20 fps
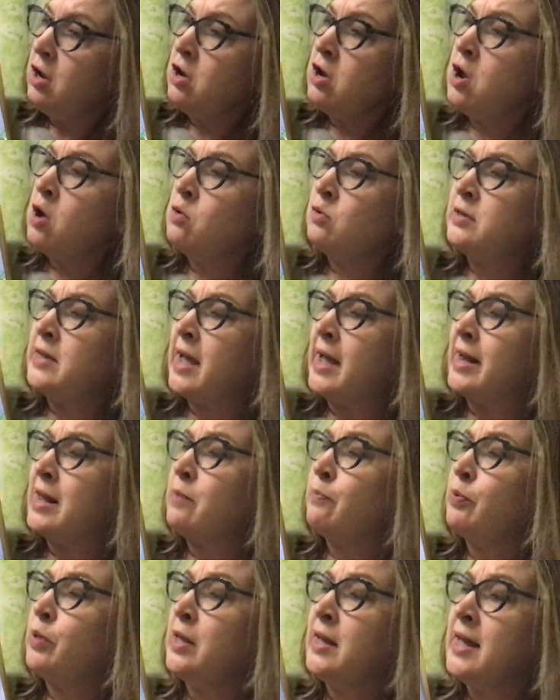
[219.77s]
No, Daddy,
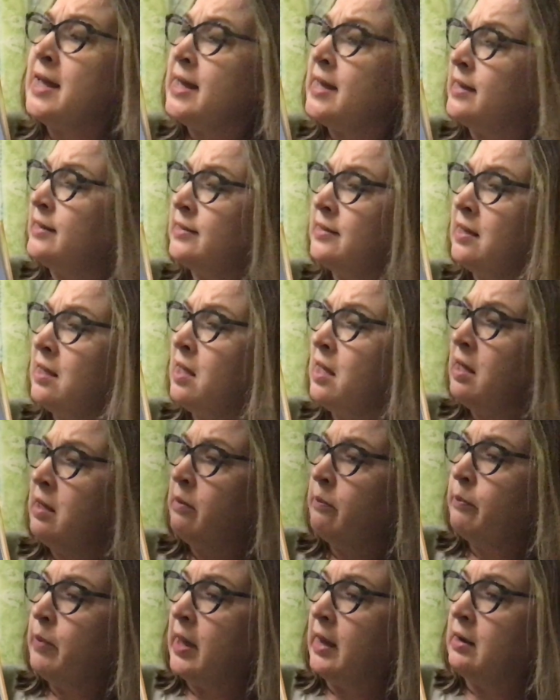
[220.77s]
please,
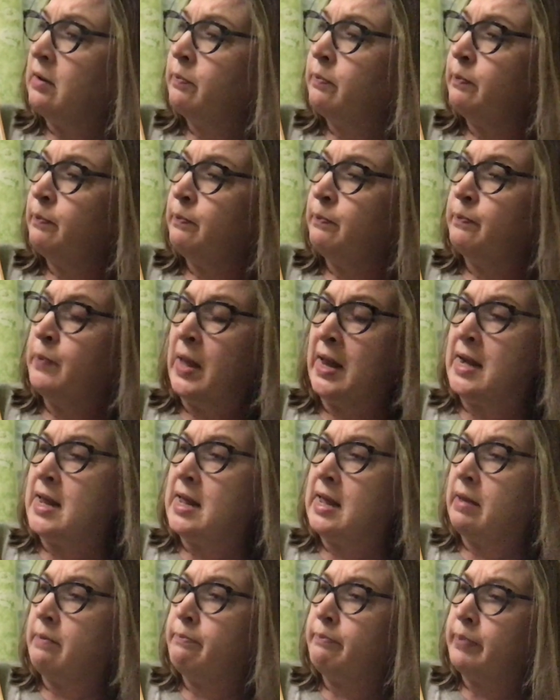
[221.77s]
begged
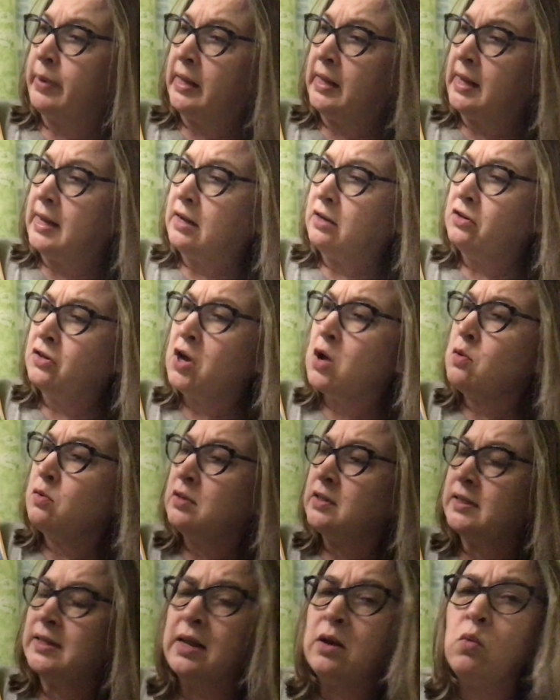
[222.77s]
Betty and Billy.
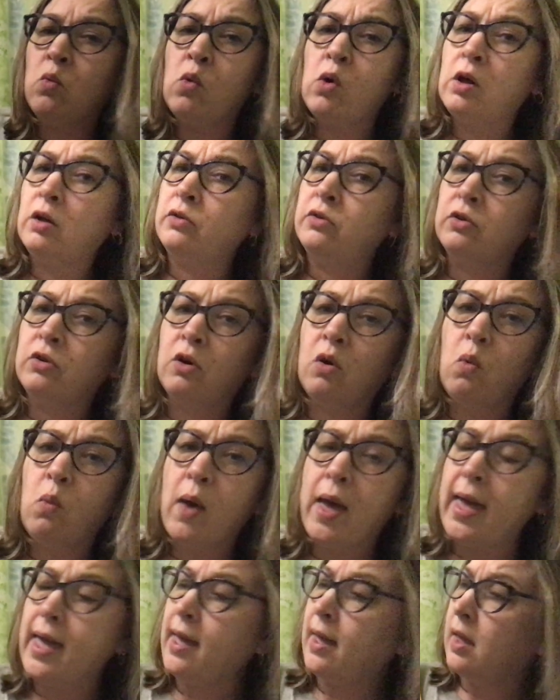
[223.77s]
Don't send Walter
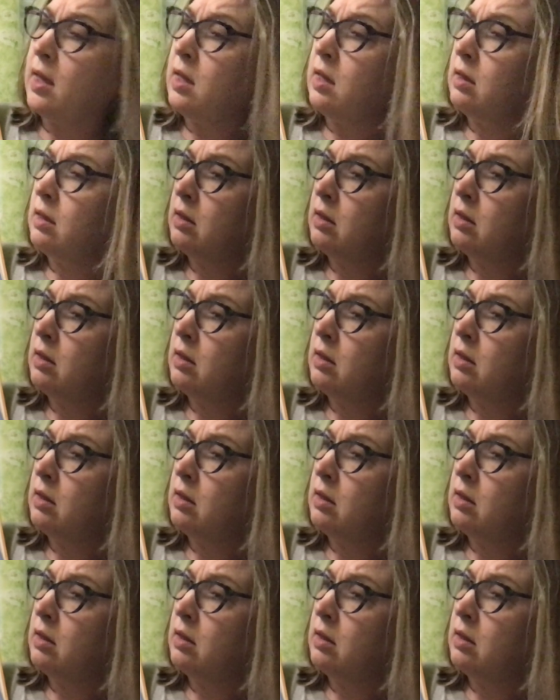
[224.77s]
away.